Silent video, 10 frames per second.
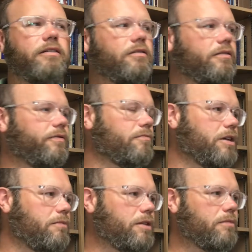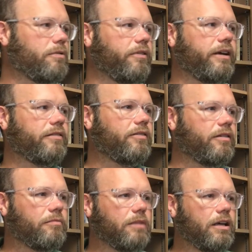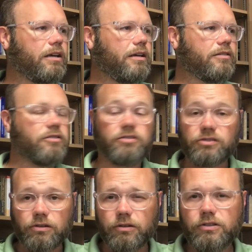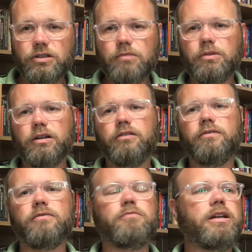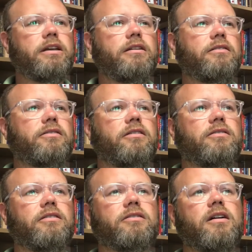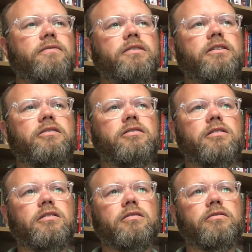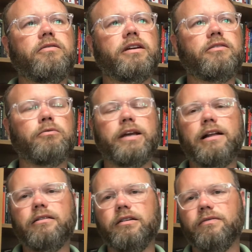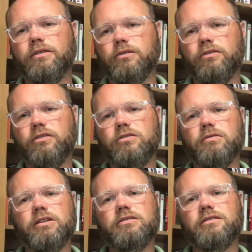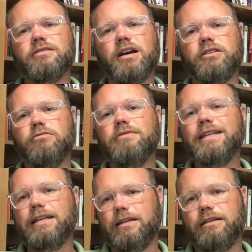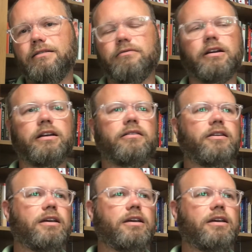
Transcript: I know that for many people that's. Um, discouraging, but I know for many it, it, it's comforting to know that the reality of their own situation is not unique, right?